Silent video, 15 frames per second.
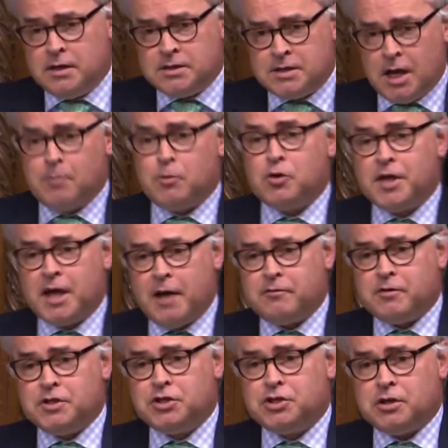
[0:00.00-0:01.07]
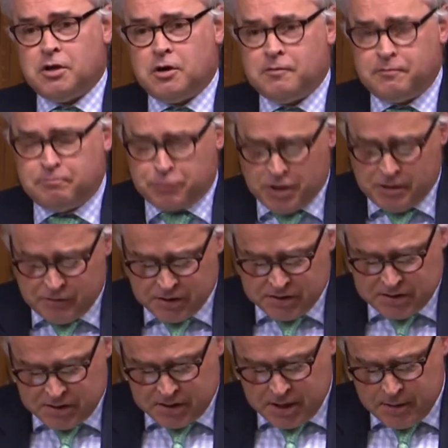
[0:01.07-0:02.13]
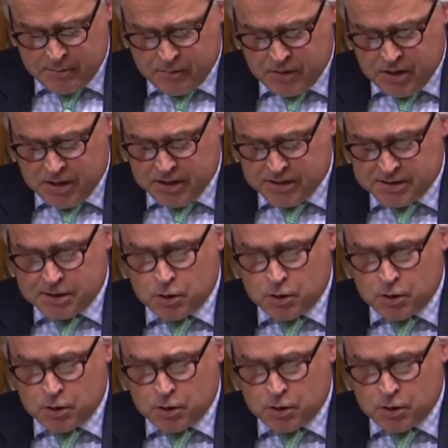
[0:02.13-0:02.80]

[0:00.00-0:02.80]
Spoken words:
double the average of previous years.